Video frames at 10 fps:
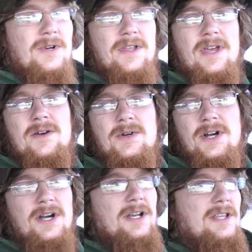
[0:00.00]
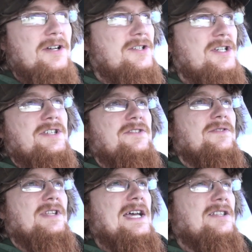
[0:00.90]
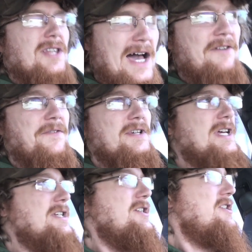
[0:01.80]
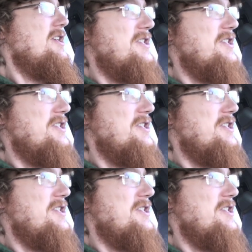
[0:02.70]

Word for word: where they were, and they're just like laughing, like just